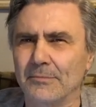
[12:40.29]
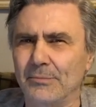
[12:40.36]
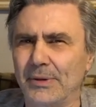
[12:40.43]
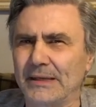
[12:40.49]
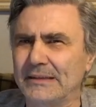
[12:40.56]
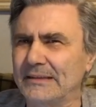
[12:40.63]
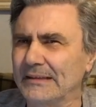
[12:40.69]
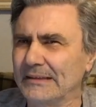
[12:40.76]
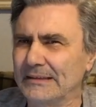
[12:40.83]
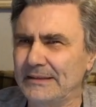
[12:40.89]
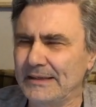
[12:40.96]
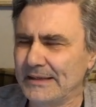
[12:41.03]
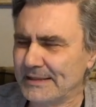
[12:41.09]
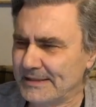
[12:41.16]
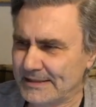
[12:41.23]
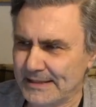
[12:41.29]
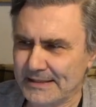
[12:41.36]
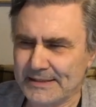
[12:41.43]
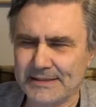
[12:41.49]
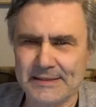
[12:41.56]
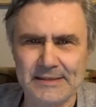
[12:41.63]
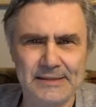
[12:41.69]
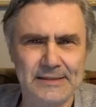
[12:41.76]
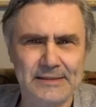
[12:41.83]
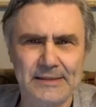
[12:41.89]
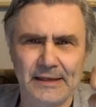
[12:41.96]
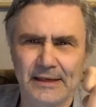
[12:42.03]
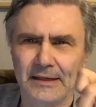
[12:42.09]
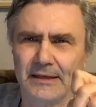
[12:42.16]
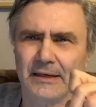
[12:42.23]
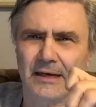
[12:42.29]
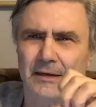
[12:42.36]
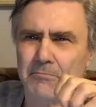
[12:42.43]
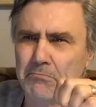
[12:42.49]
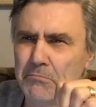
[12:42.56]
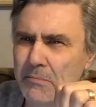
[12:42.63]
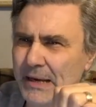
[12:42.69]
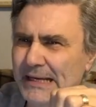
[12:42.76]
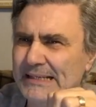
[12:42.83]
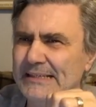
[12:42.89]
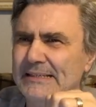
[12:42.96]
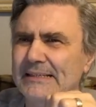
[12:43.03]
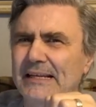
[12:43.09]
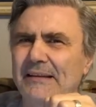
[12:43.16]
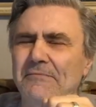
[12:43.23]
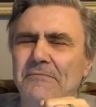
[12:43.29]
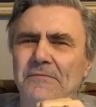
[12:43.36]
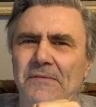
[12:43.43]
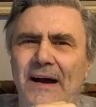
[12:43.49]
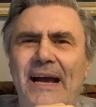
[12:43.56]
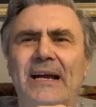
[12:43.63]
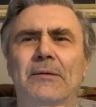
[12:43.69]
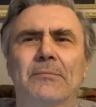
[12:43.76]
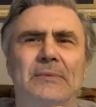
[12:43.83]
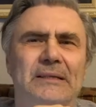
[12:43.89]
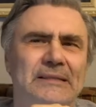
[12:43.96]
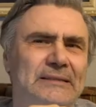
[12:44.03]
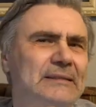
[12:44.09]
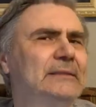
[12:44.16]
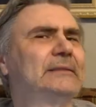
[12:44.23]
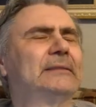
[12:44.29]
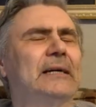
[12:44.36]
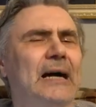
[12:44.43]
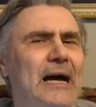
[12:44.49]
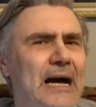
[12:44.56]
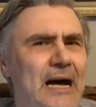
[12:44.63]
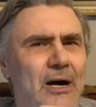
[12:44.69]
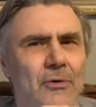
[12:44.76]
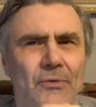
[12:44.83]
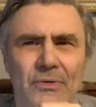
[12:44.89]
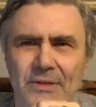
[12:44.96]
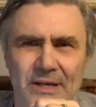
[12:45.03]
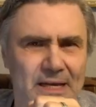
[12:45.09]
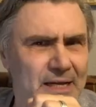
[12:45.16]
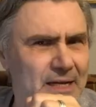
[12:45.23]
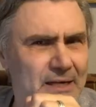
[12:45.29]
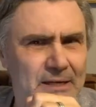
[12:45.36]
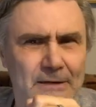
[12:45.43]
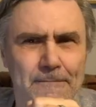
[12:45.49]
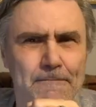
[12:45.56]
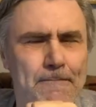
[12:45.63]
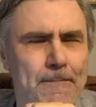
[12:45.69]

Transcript: But this is still a mixed environment out there.